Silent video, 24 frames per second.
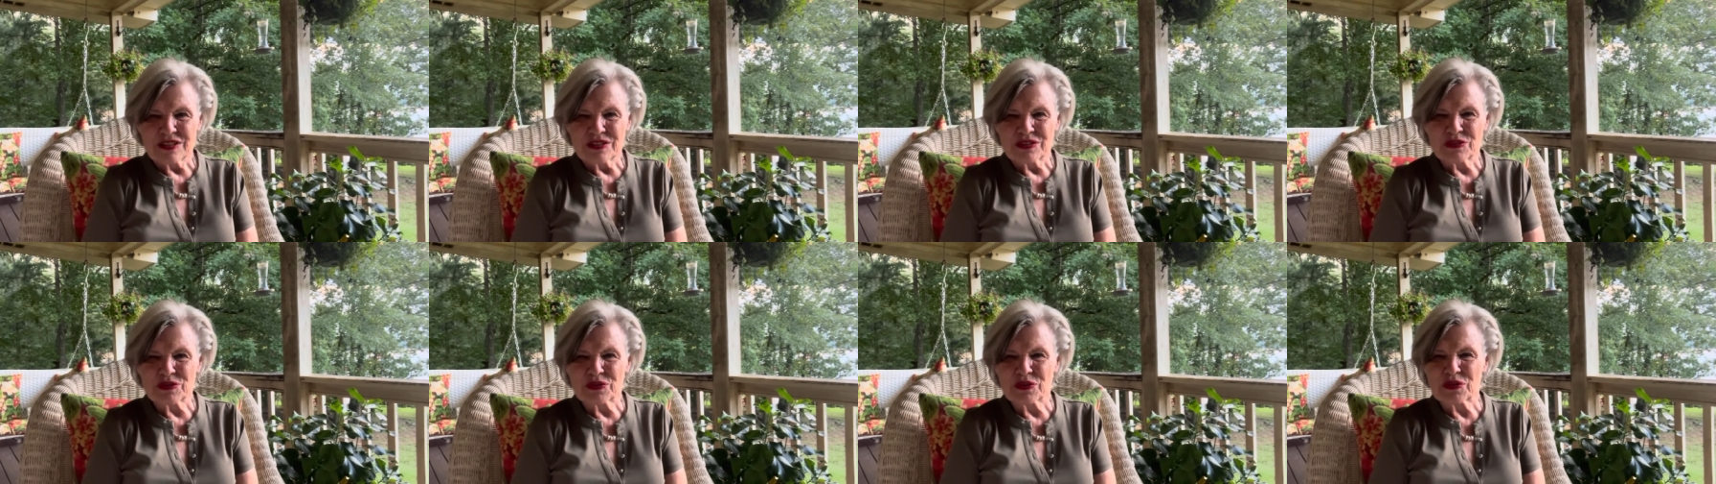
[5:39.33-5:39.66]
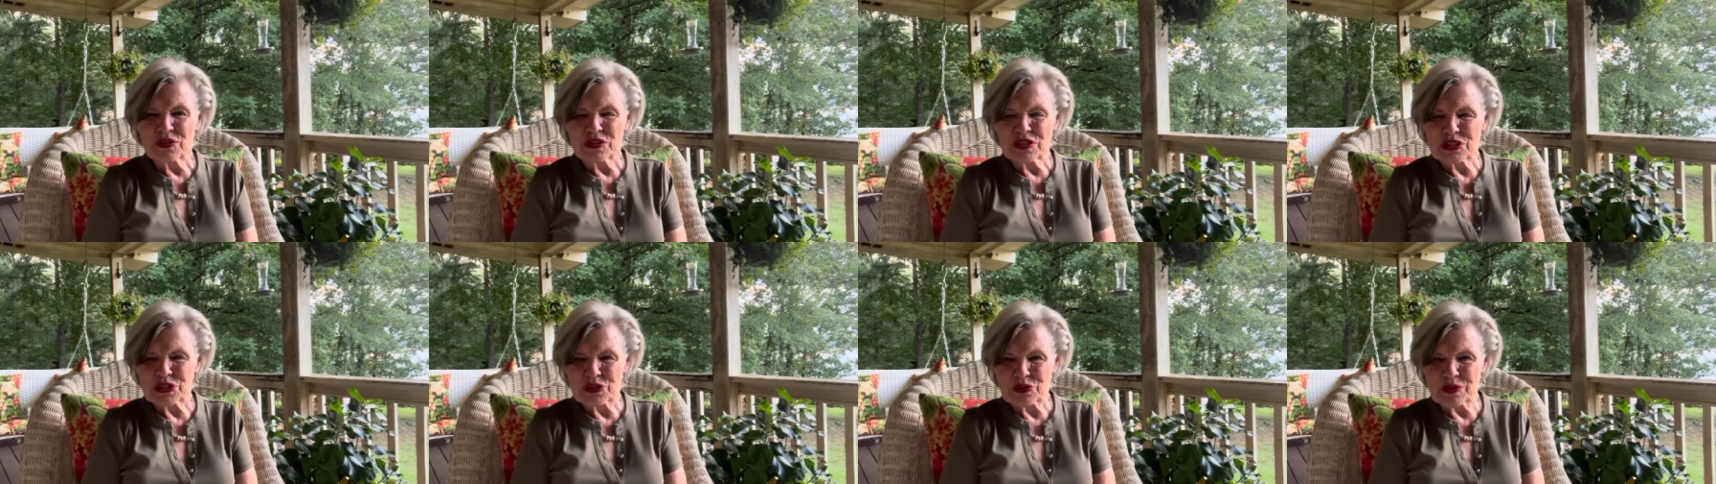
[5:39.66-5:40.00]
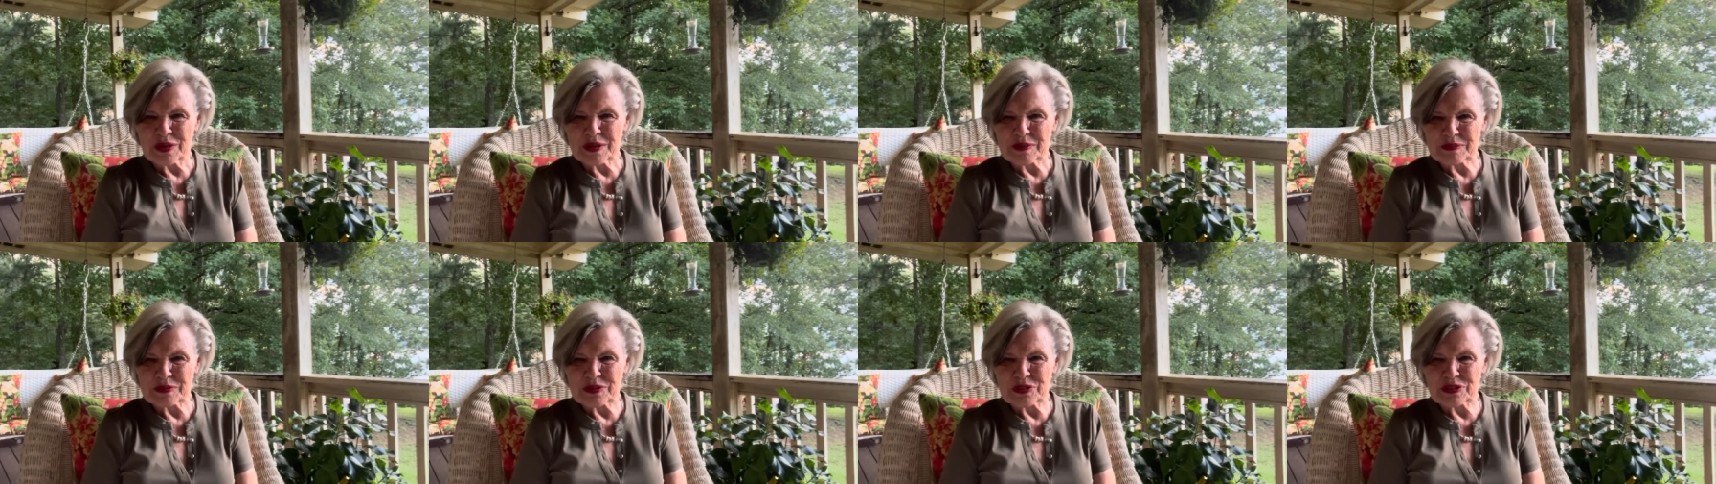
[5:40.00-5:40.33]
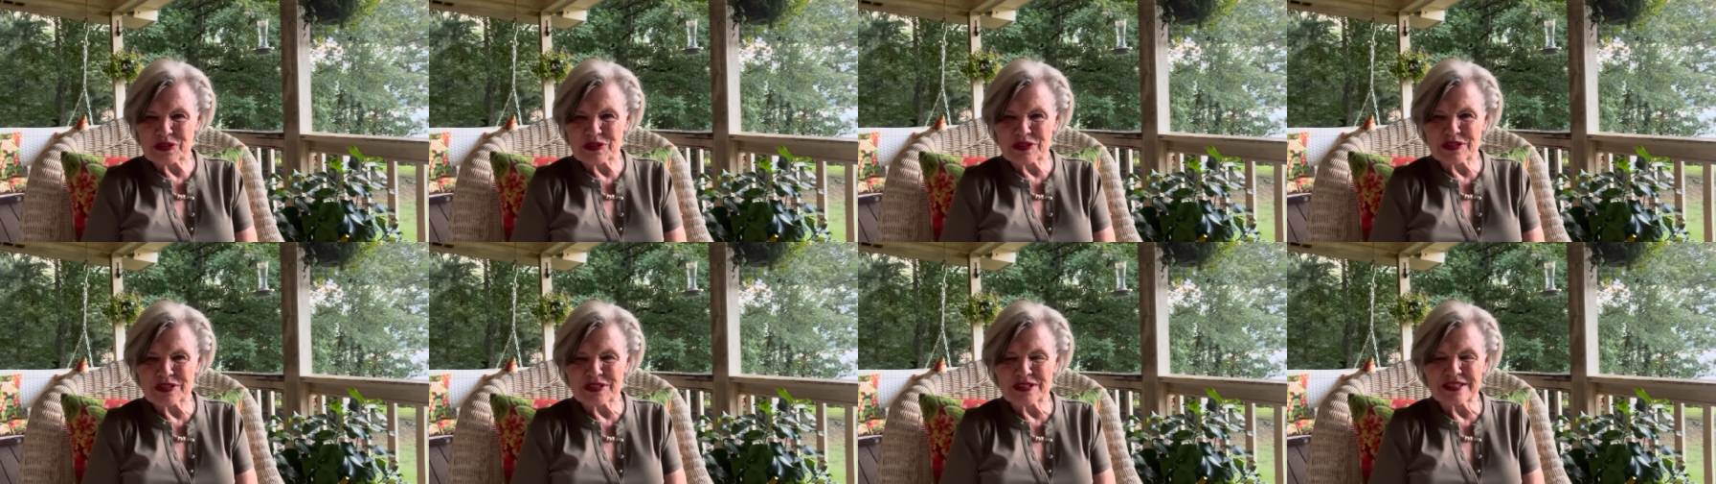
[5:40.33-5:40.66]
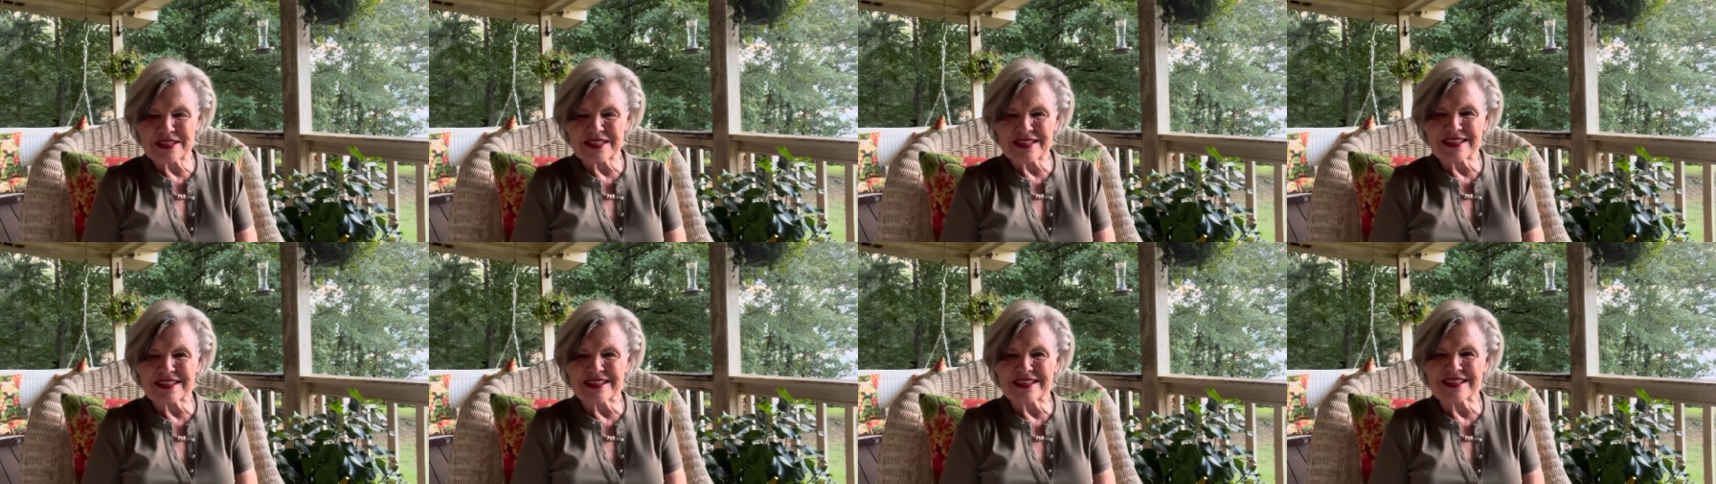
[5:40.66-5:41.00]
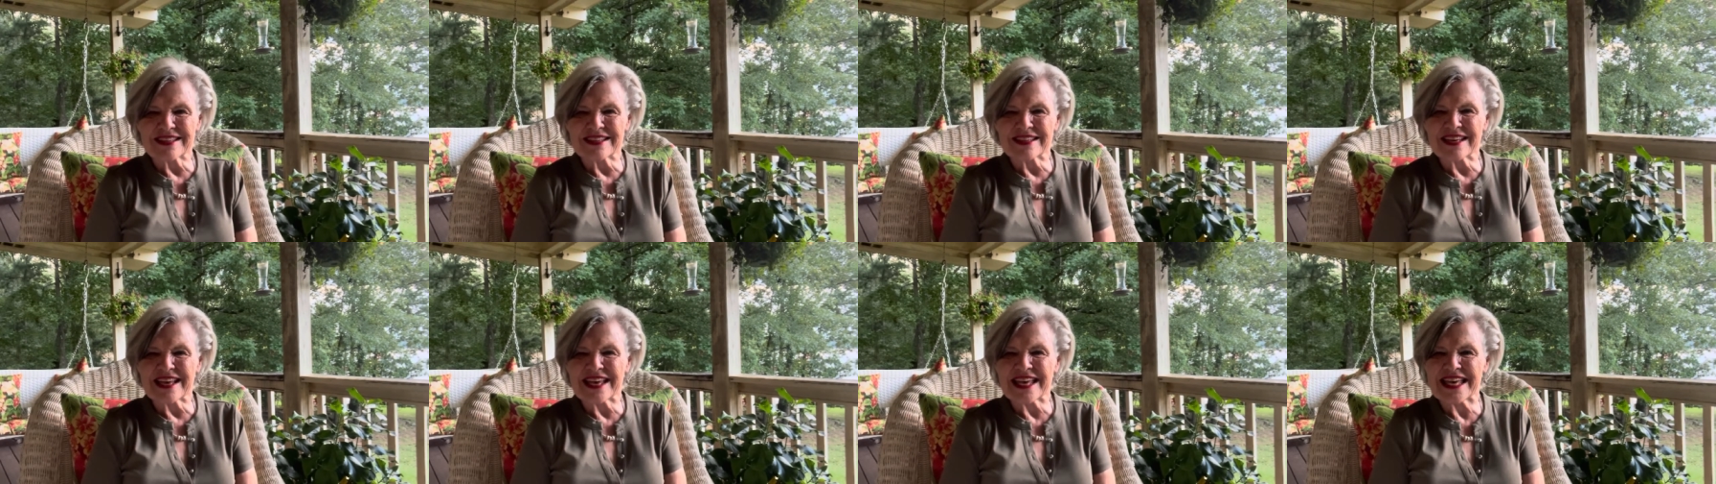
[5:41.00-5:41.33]
Through the scriptures,
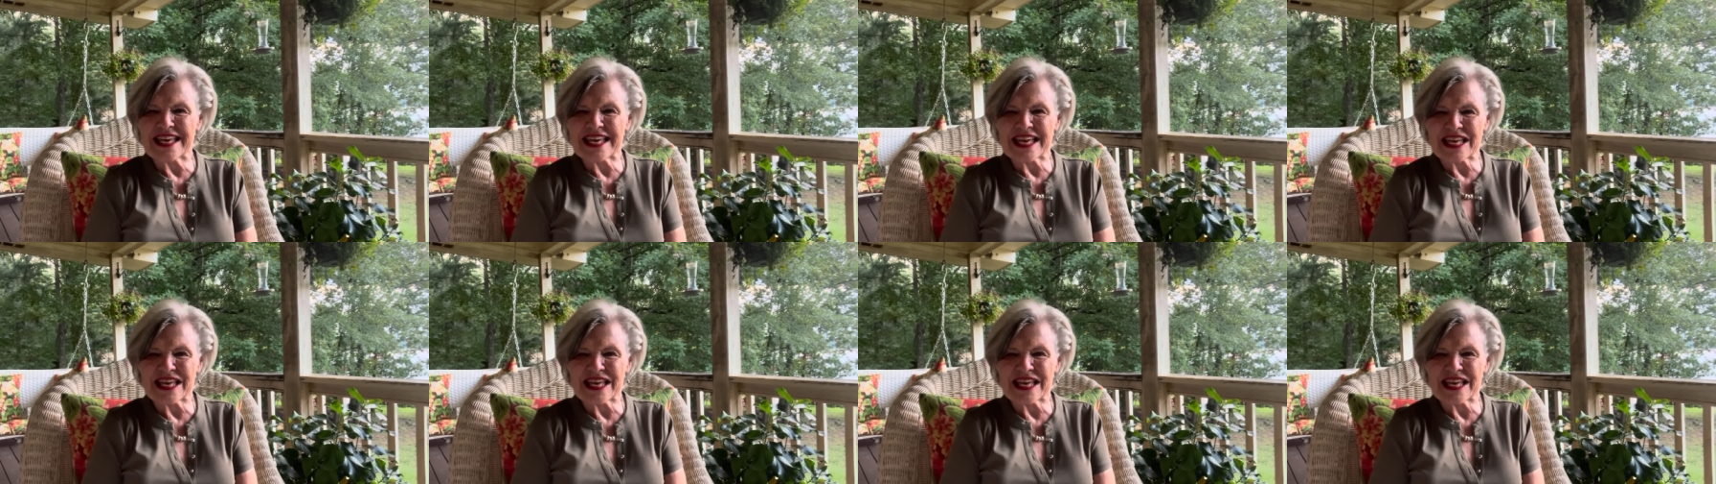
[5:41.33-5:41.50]
He